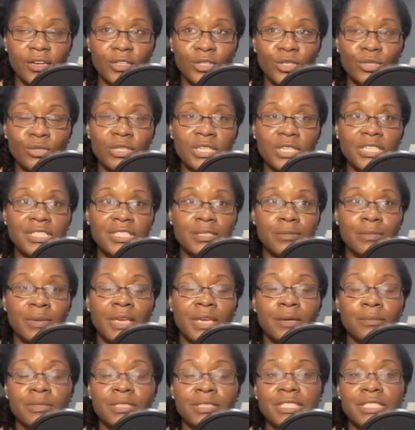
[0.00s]
You need to
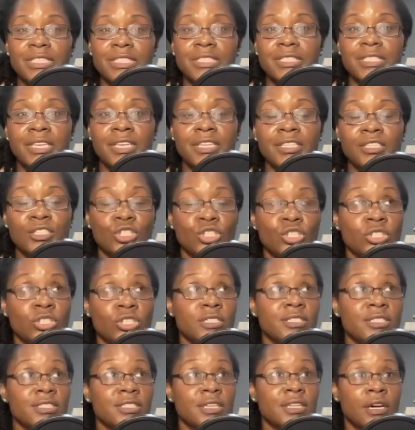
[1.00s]
be able to say to
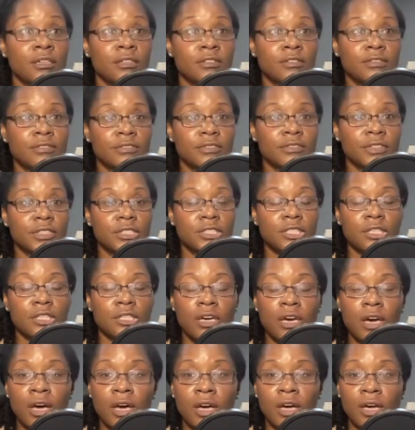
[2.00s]
yourself, to
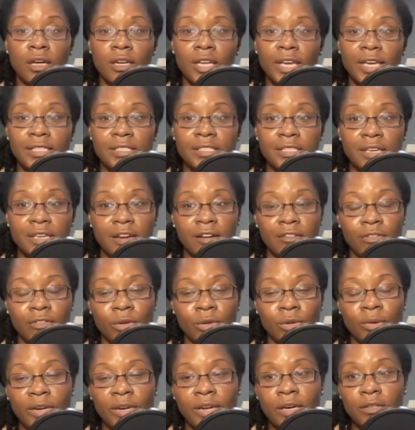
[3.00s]
God, and to
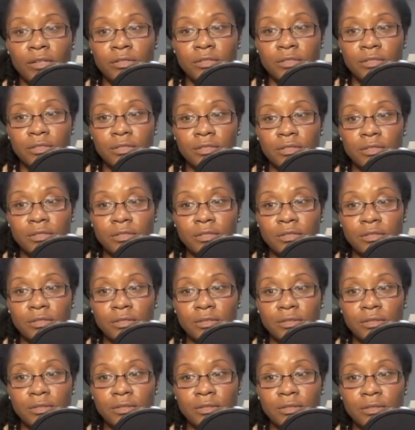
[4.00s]
everyone else
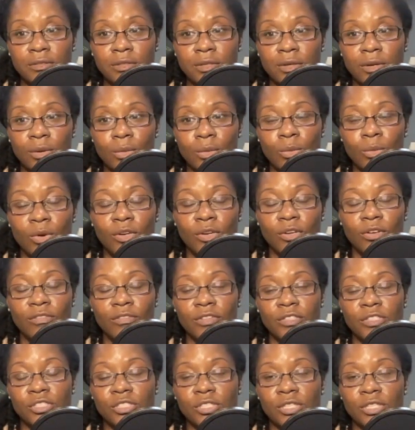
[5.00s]
what your
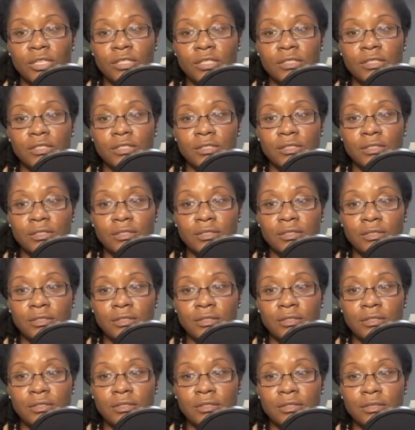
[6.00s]
vision is,
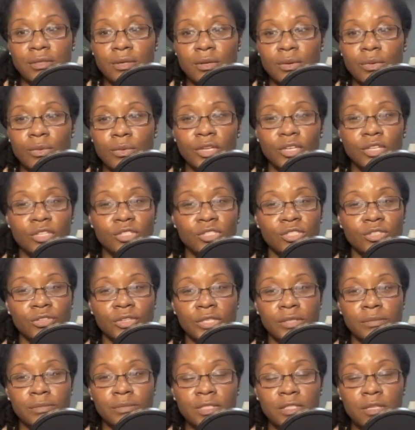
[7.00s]
what your
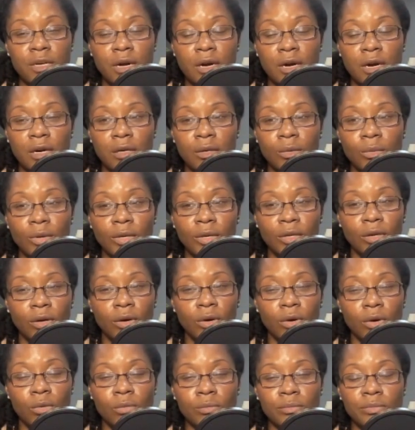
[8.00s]
dreams are, what your
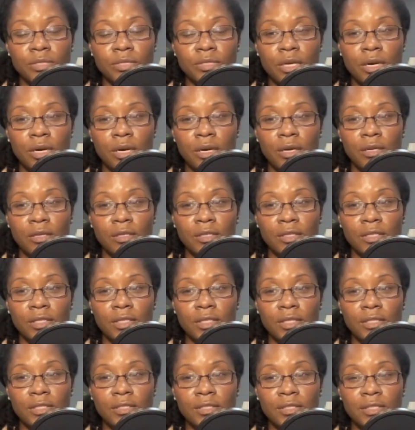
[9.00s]
hopes are,
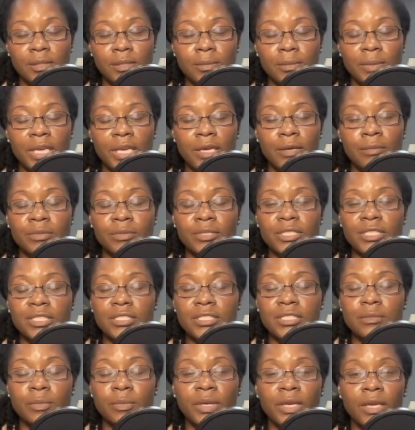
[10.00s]
to be able to
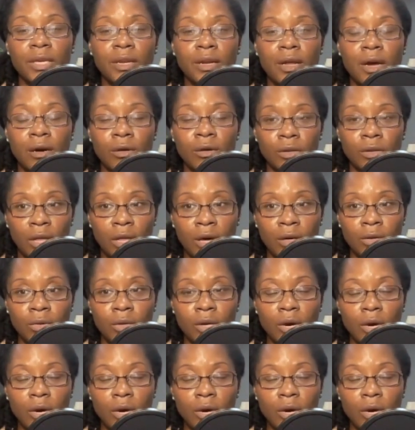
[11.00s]
speak it out loud